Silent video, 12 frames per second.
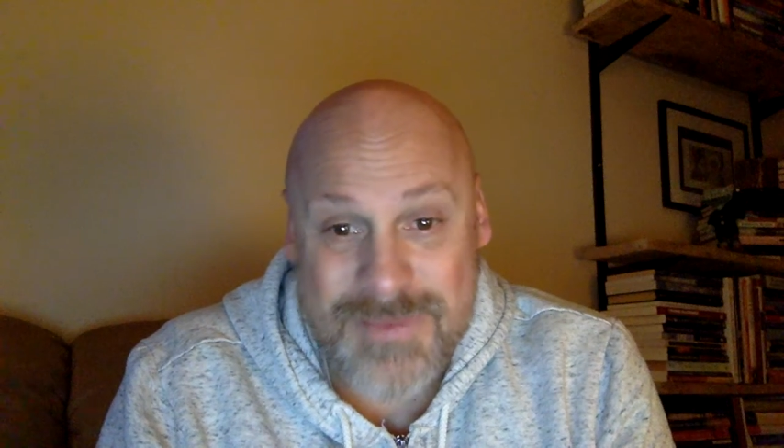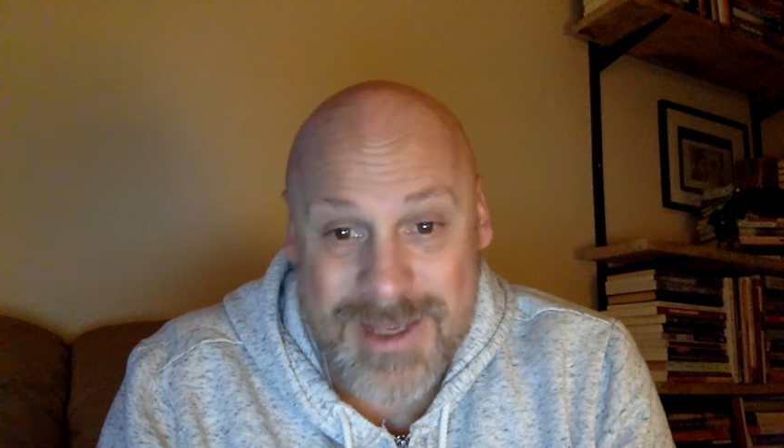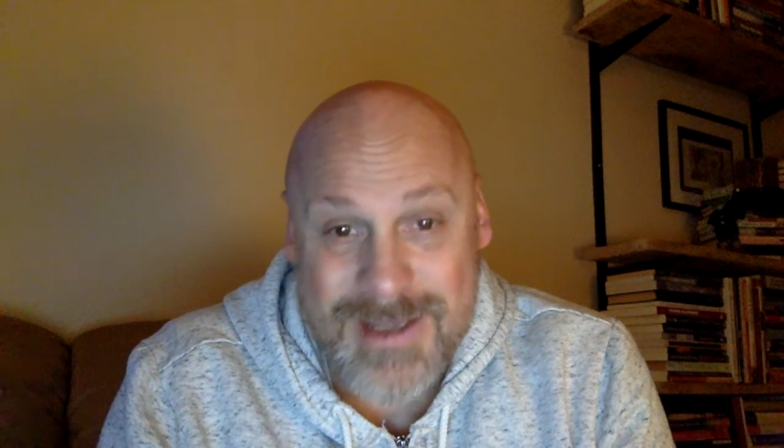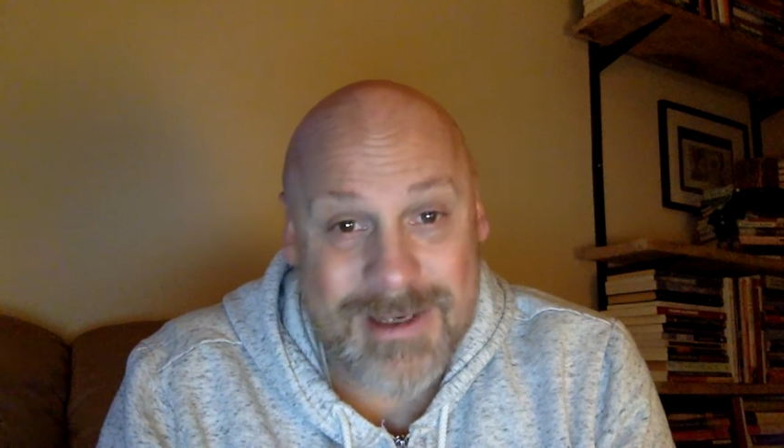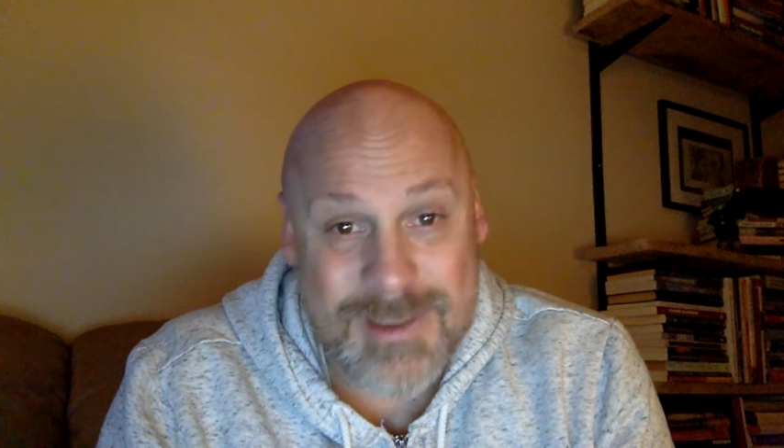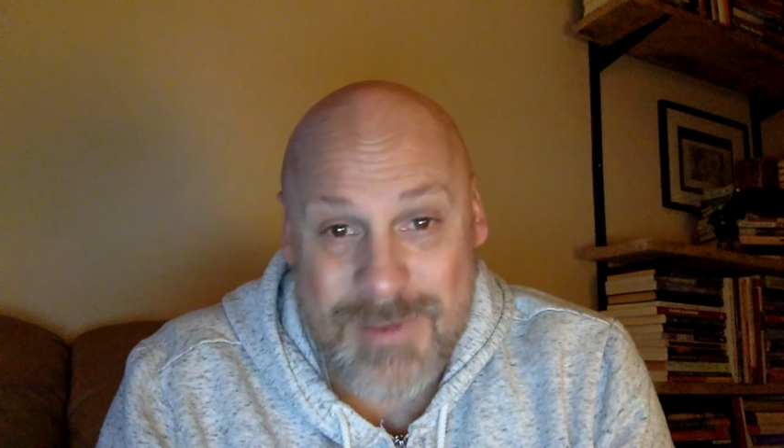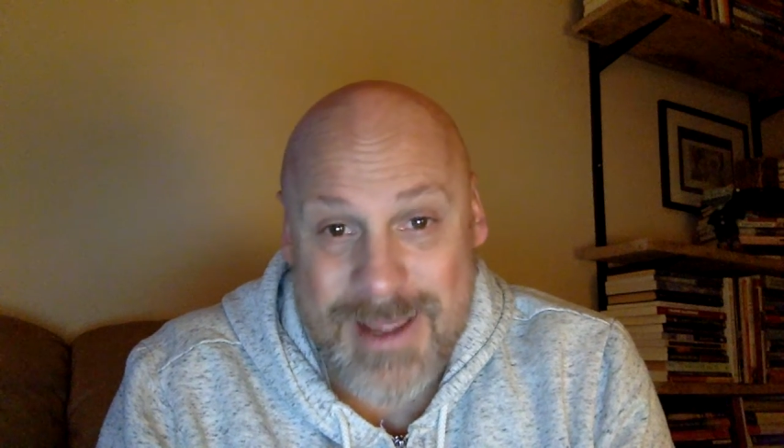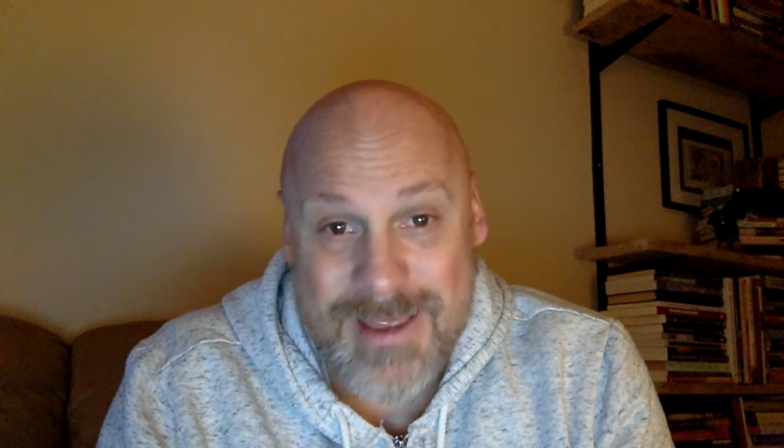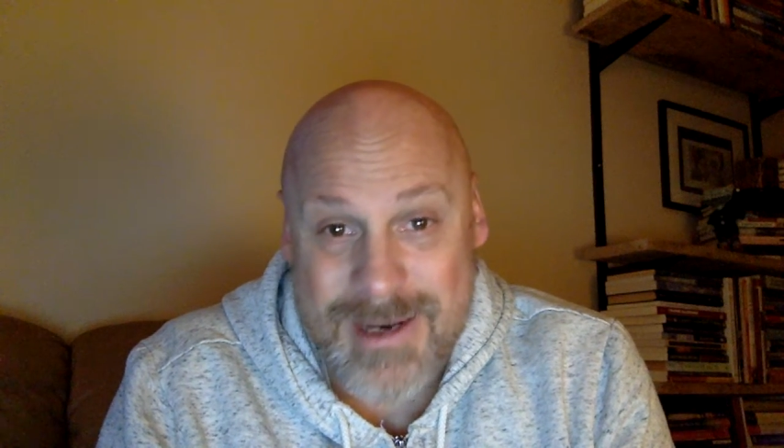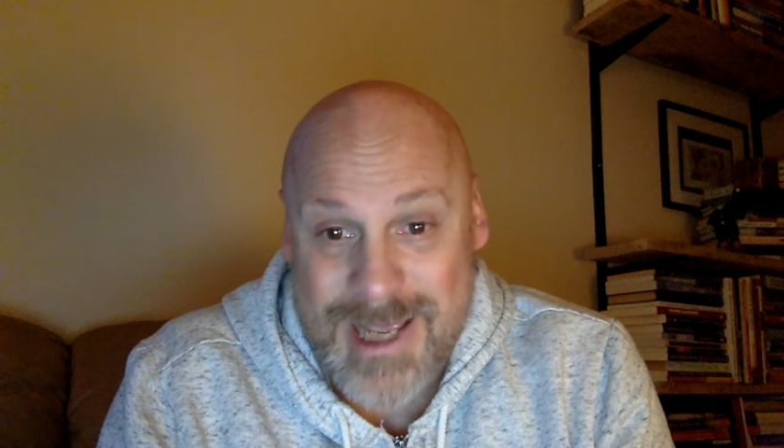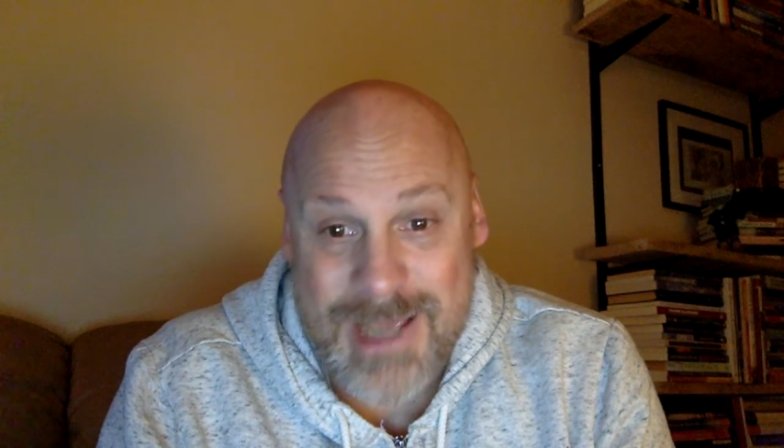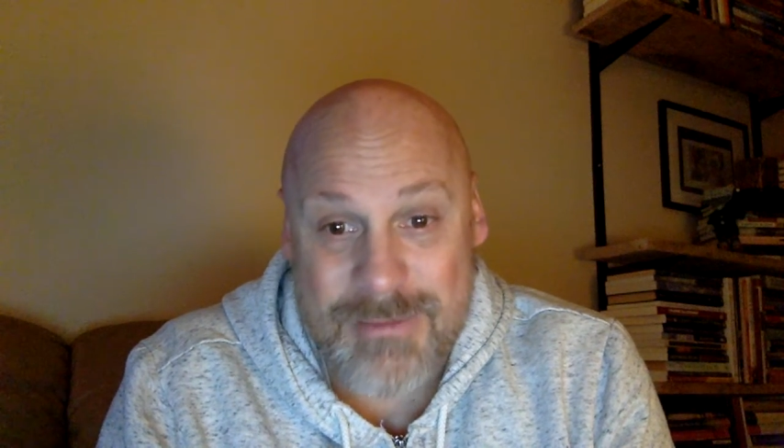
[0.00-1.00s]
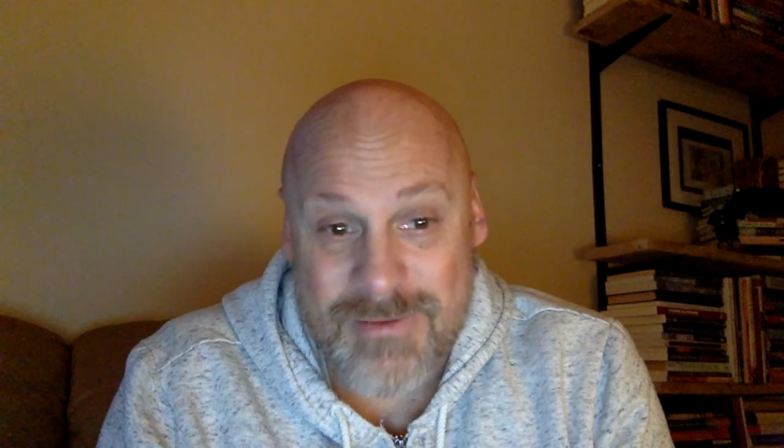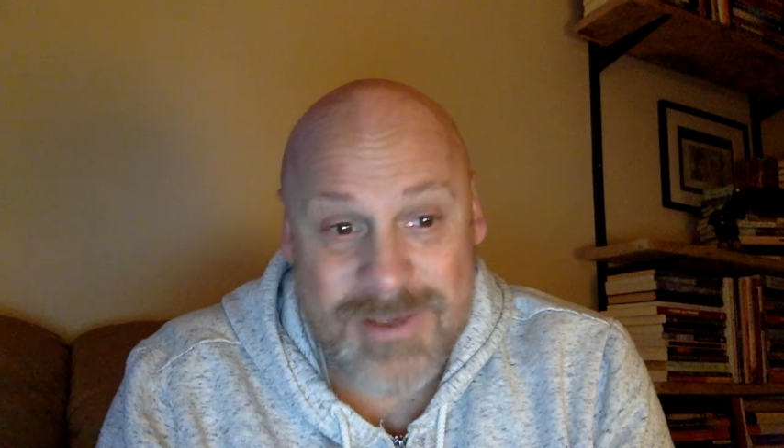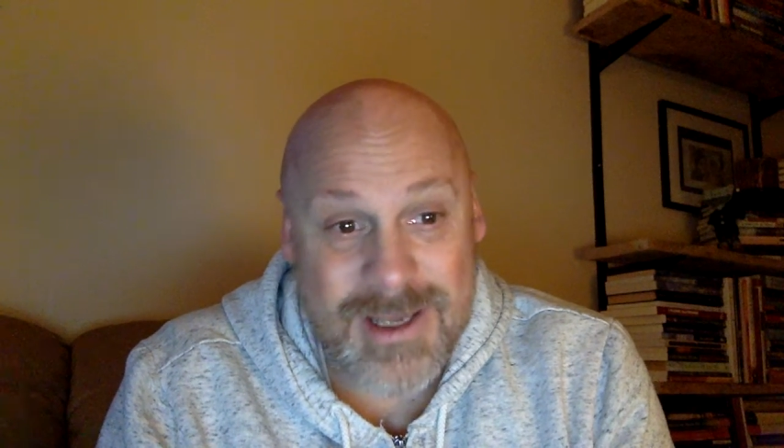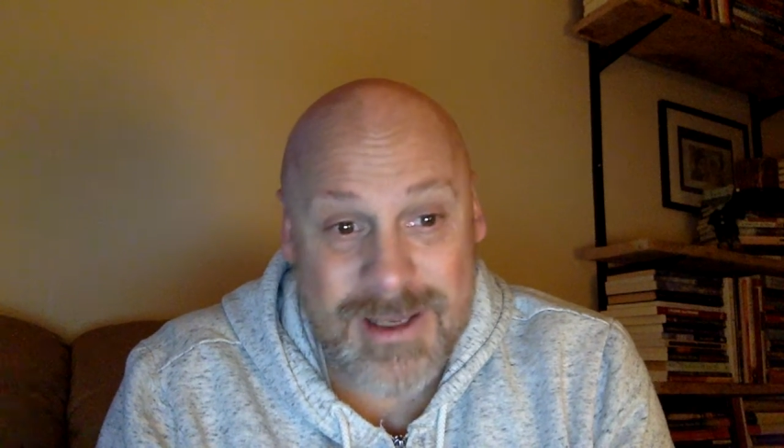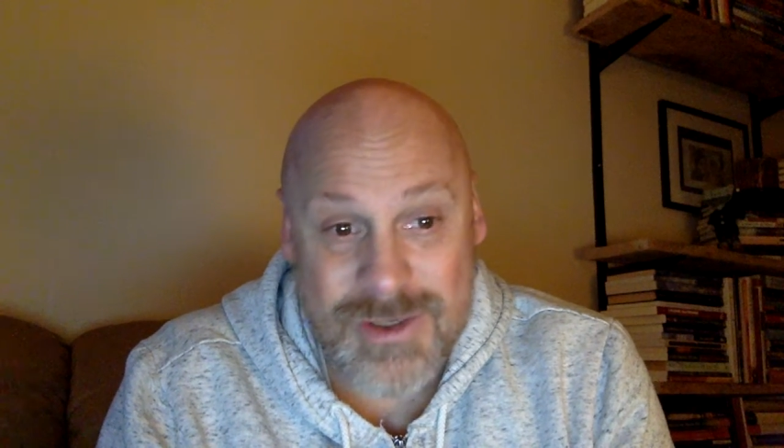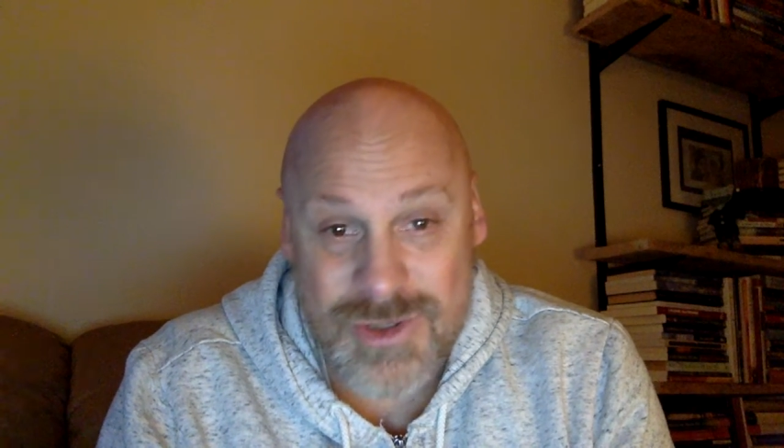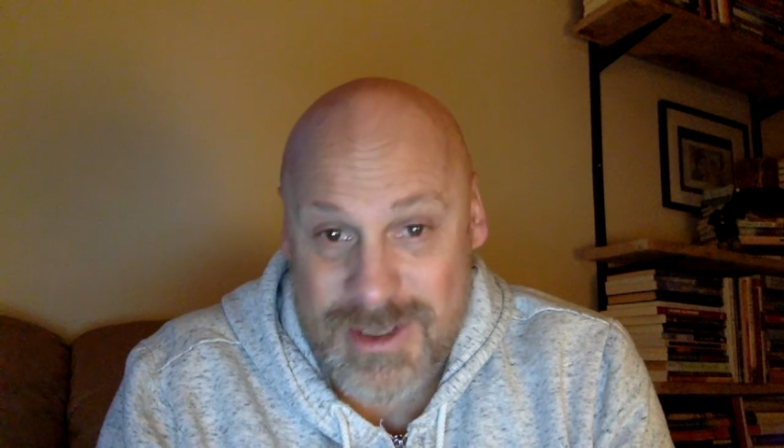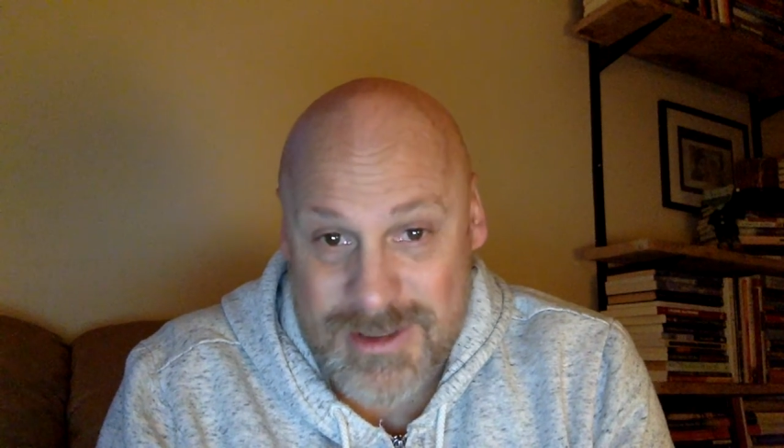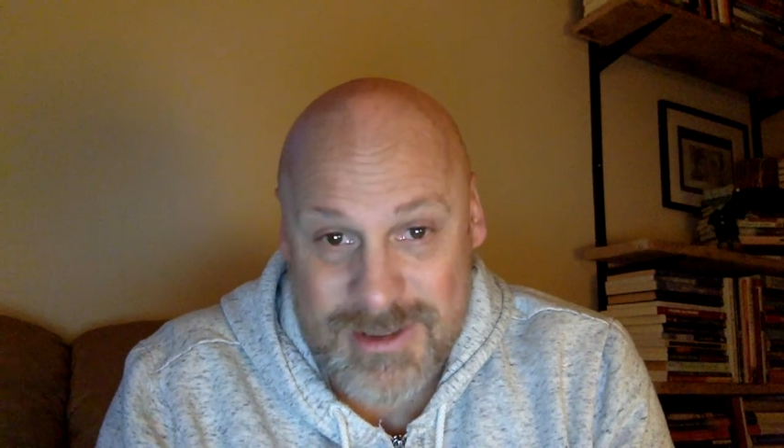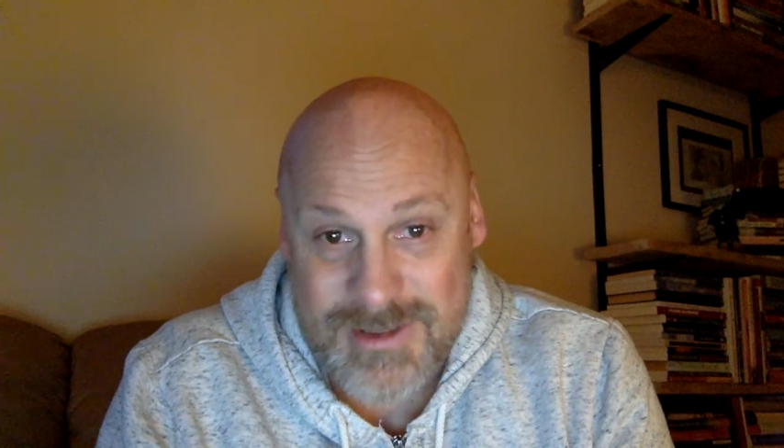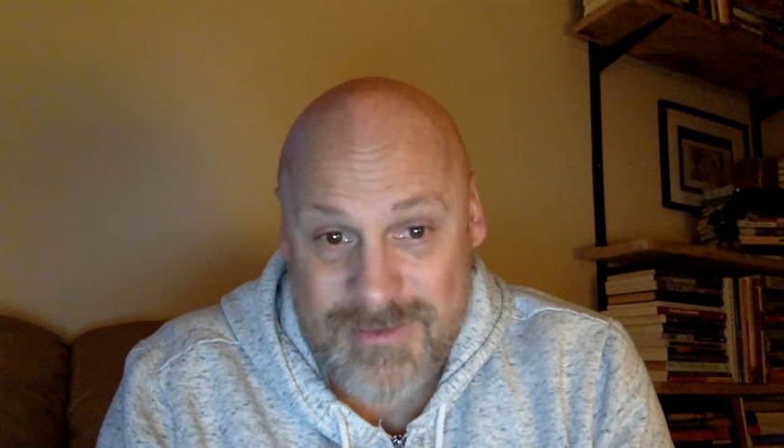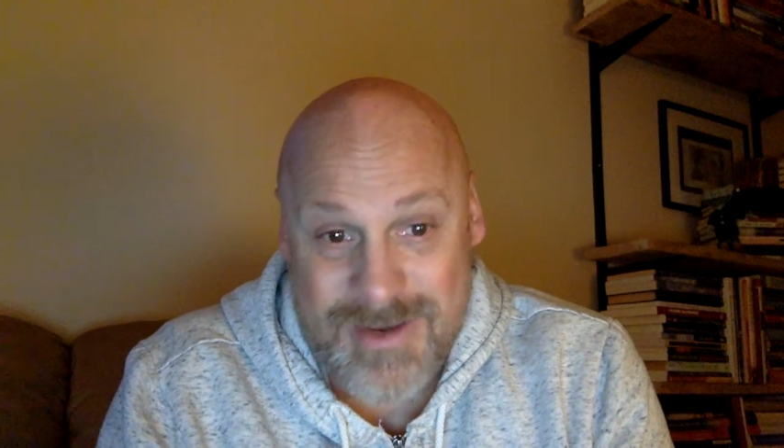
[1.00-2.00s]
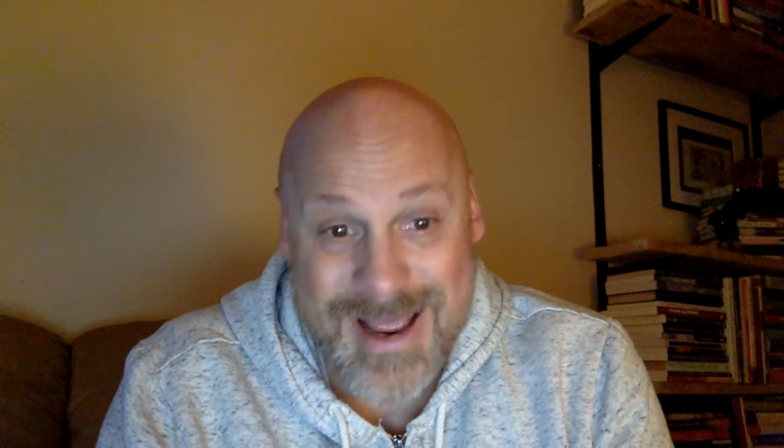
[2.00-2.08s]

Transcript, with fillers: It is by the name of King Jesus of